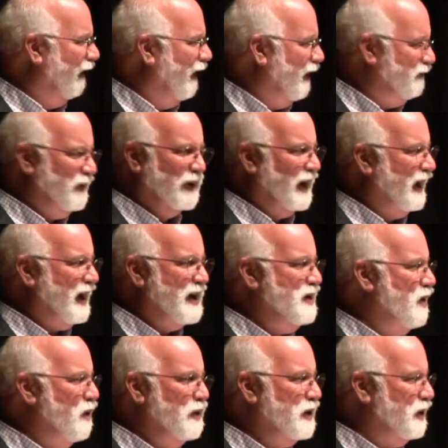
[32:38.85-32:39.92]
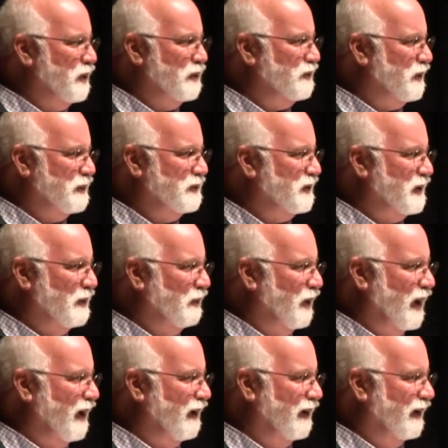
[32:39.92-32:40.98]
I feel like I know you from
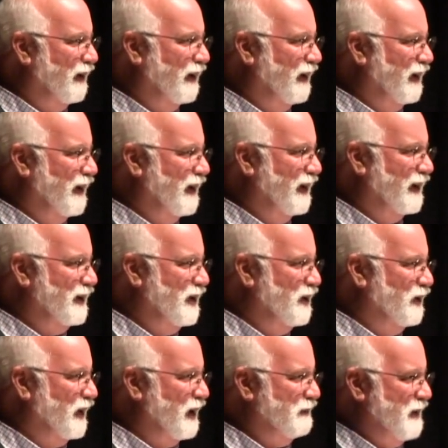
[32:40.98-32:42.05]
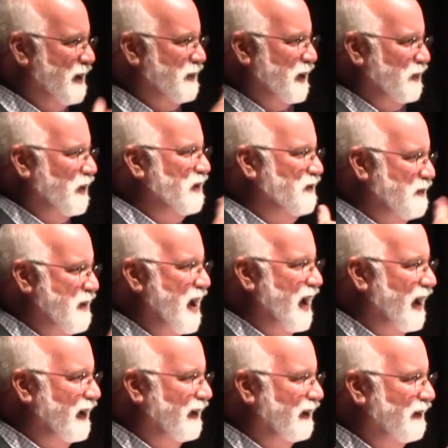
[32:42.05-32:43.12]
somewhere. You know, like maybe we've
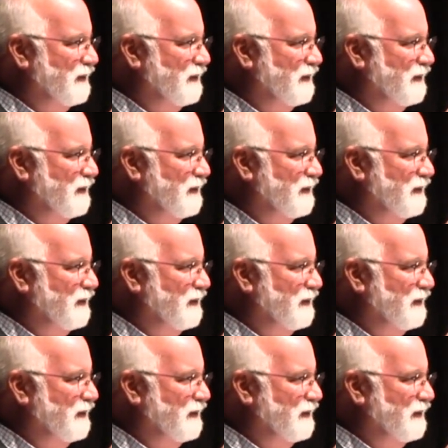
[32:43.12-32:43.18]
met.